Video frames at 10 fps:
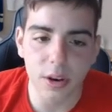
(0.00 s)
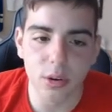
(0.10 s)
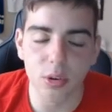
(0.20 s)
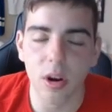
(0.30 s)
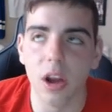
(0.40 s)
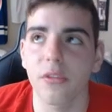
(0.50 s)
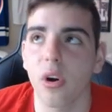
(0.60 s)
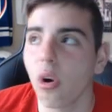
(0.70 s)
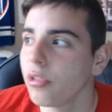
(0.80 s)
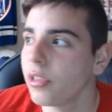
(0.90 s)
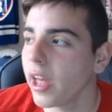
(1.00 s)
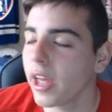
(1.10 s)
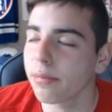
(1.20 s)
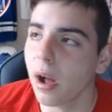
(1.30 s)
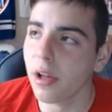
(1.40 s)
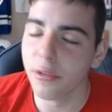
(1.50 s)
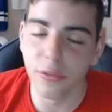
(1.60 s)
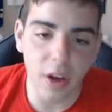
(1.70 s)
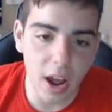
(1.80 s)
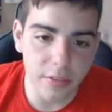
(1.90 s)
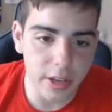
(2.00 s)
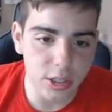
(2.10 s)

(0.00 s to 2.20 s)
You could grind for all day, probably for five days